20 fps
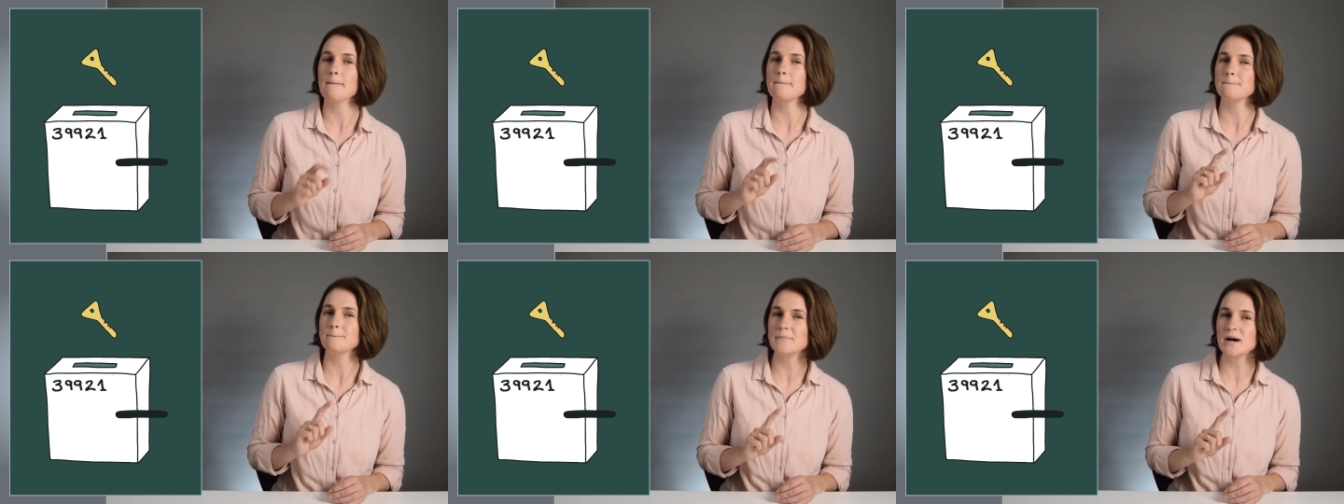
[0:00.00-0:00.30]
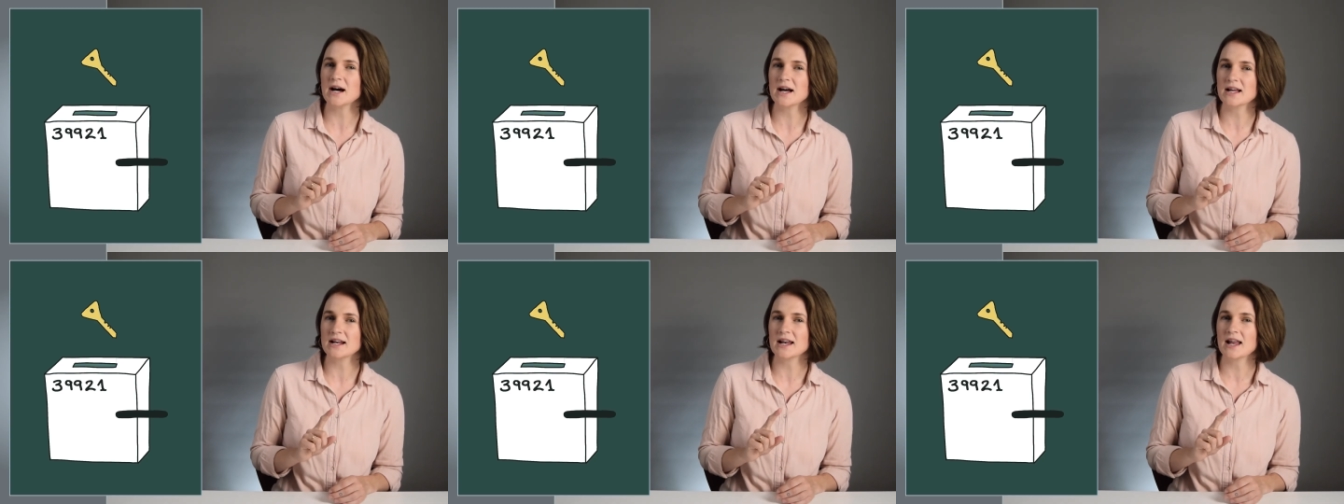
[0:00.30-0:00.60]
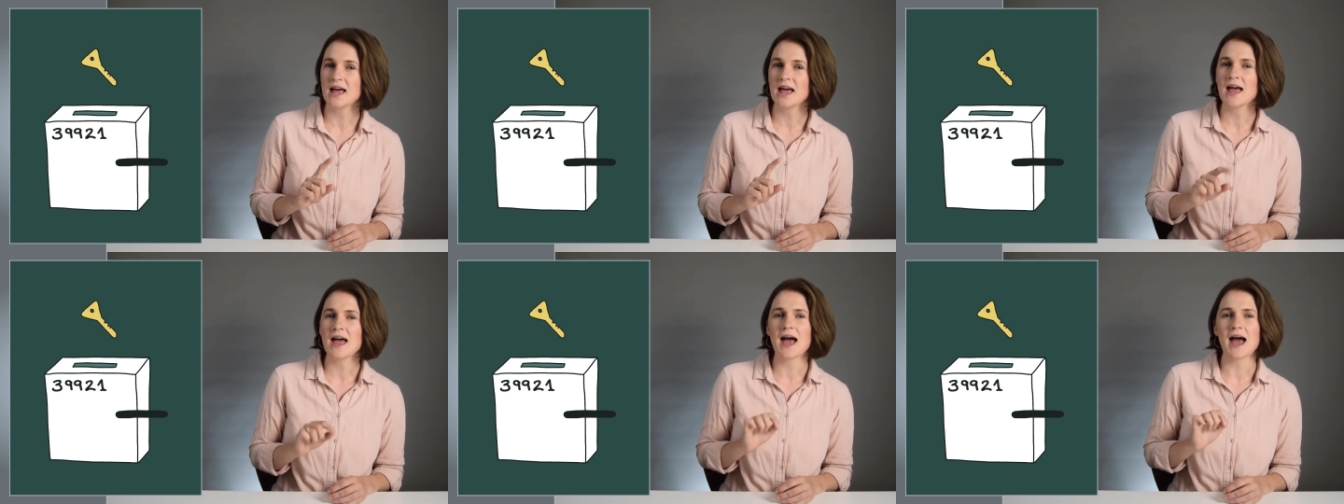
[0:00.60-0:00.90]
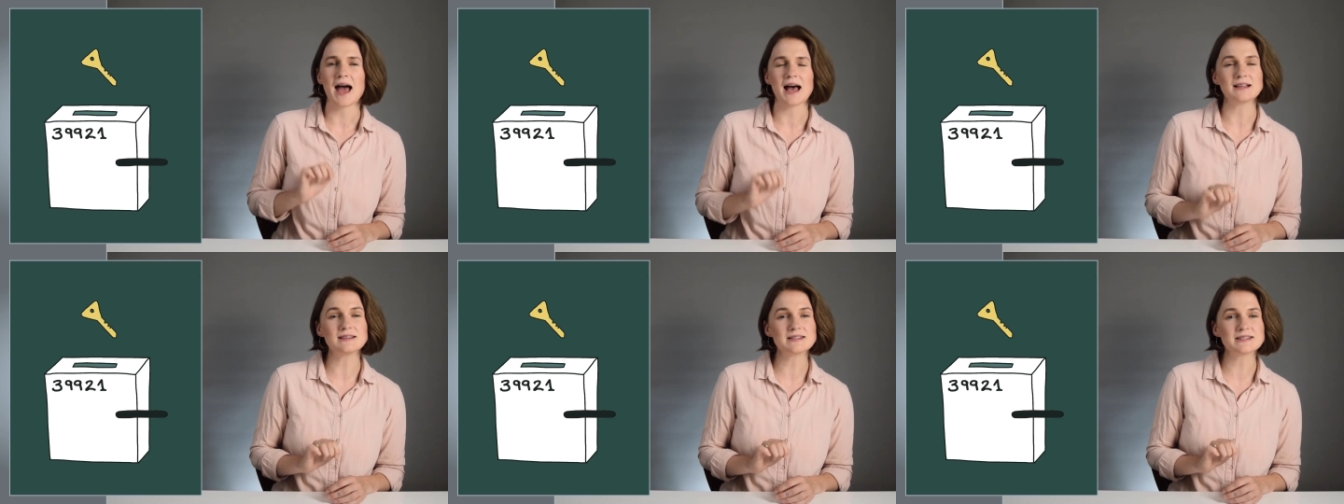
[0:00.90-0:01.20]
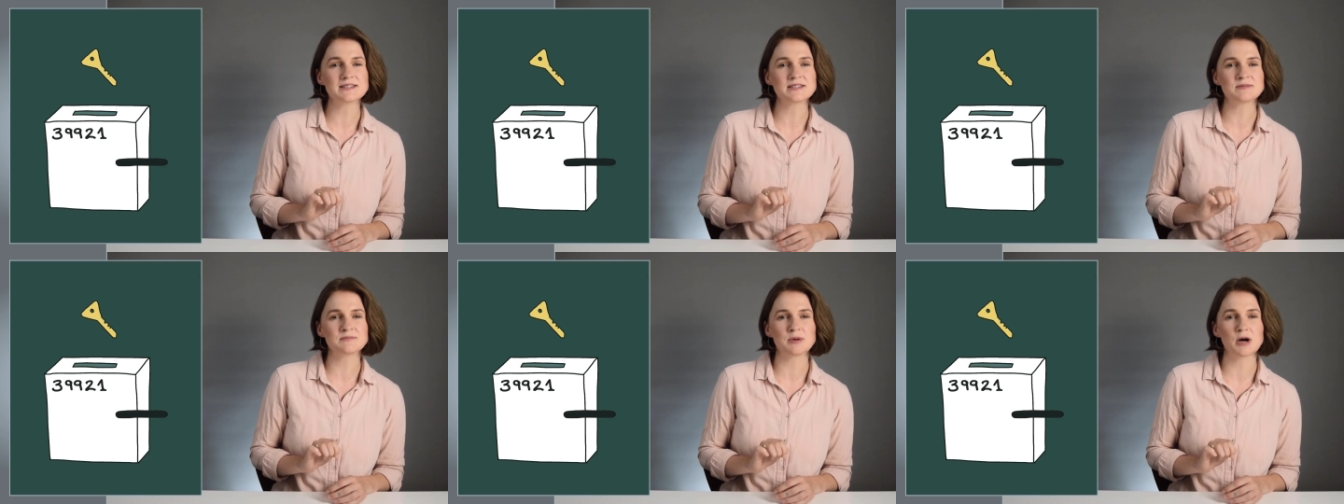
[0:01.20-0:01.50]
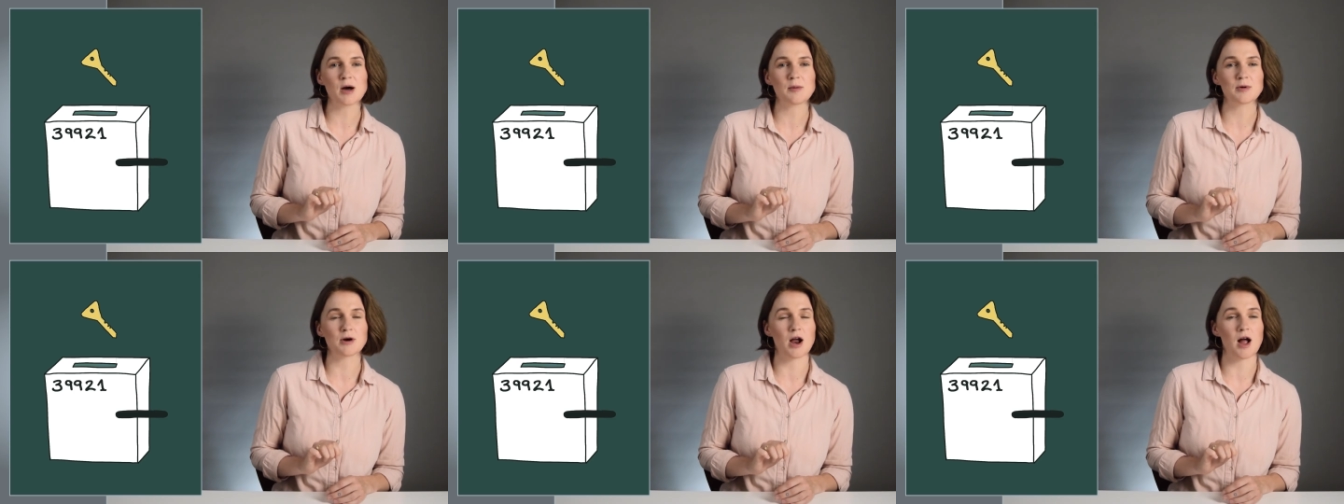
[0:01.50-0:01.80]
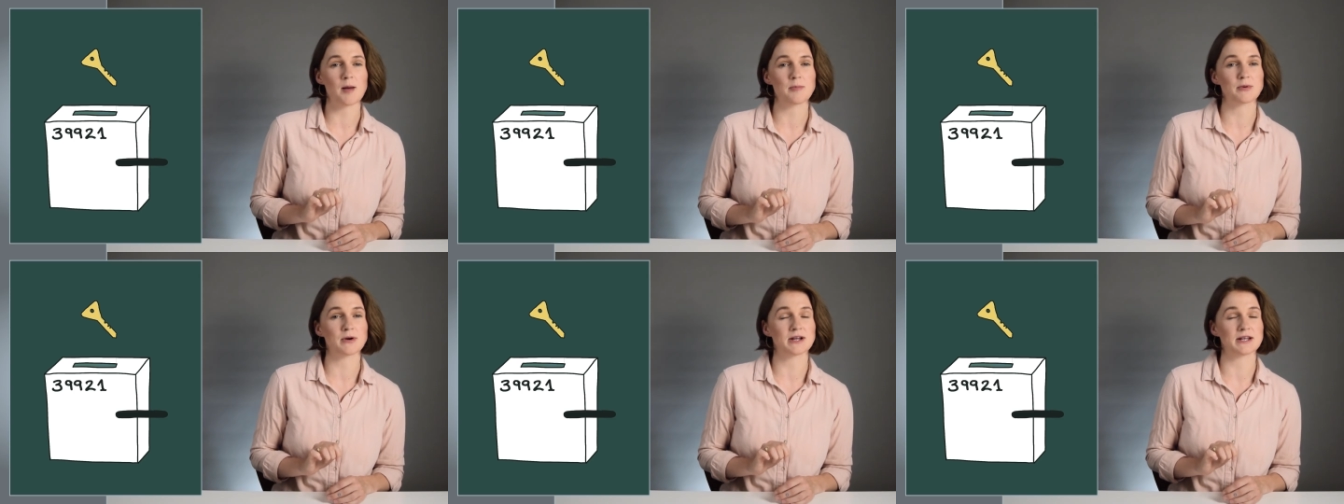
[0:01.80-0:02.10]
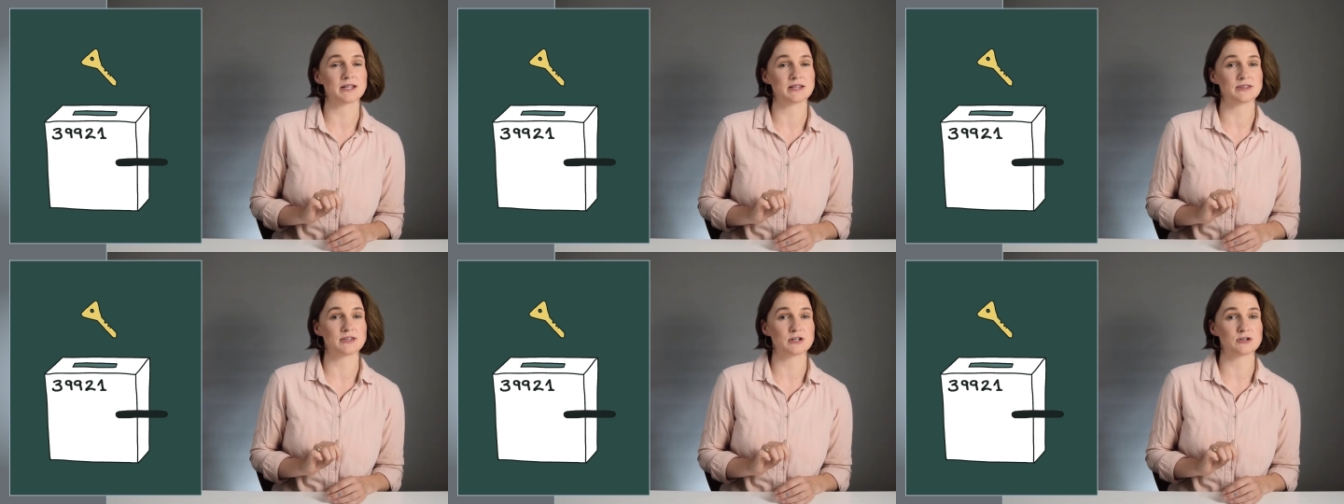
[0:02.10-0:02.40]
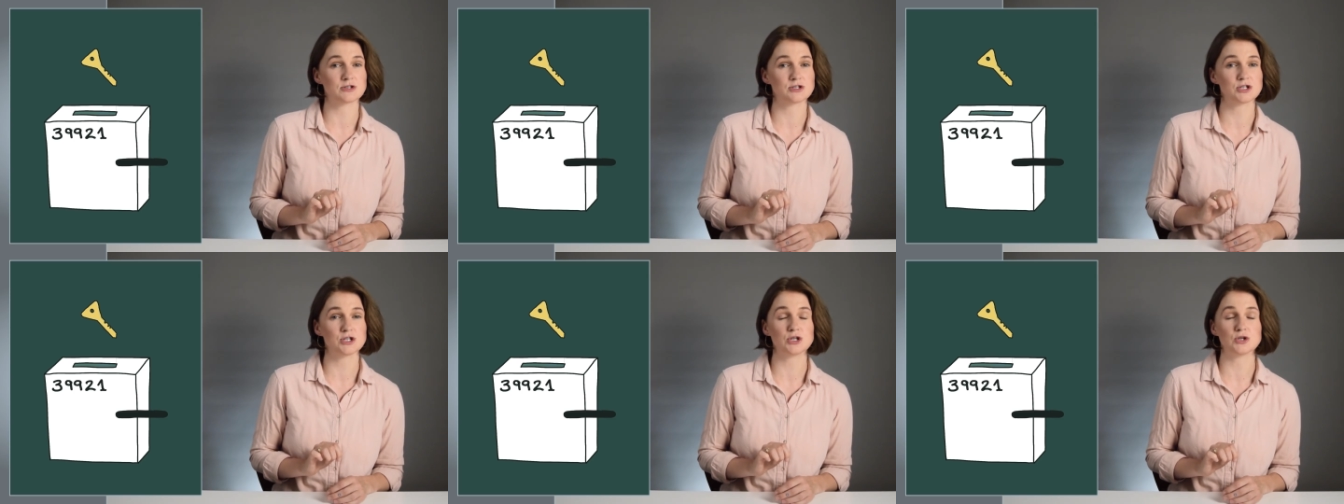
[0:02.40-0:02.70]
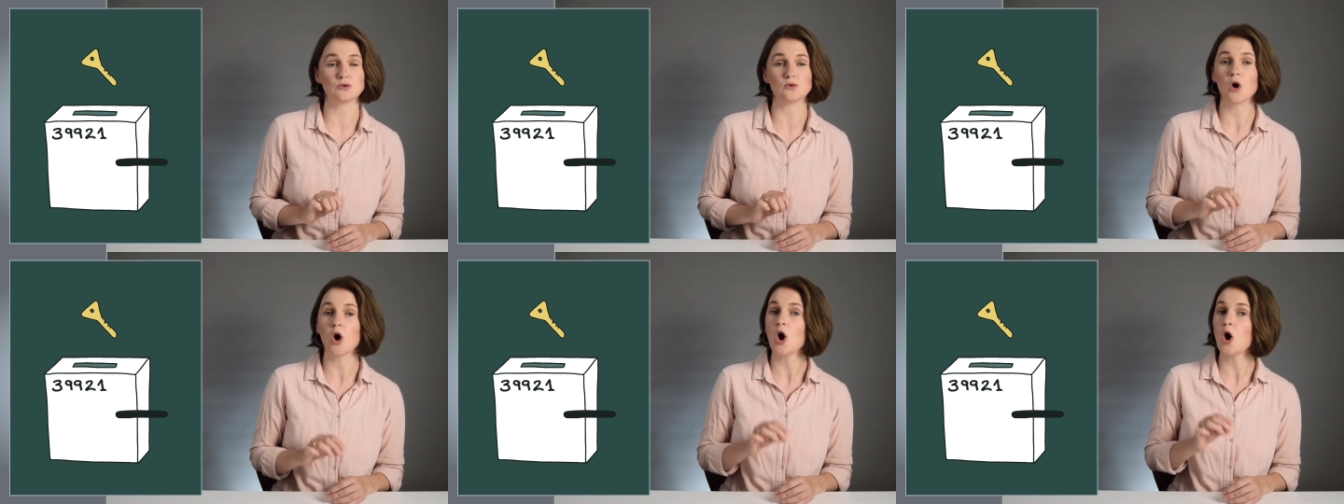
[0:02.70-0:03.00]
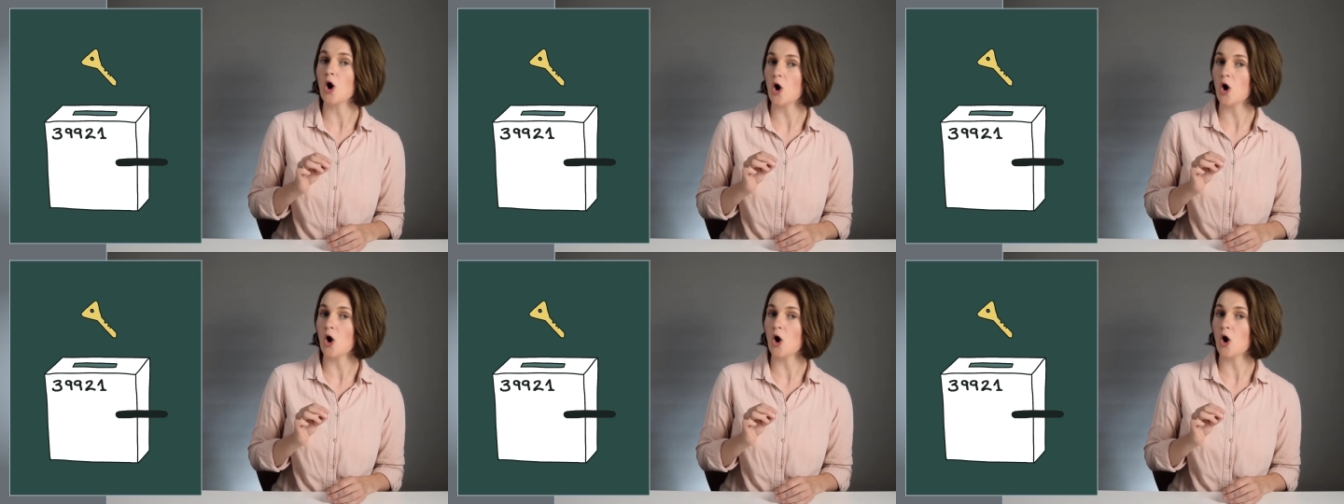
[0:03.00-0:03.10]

But Alice and Bob are operating their two,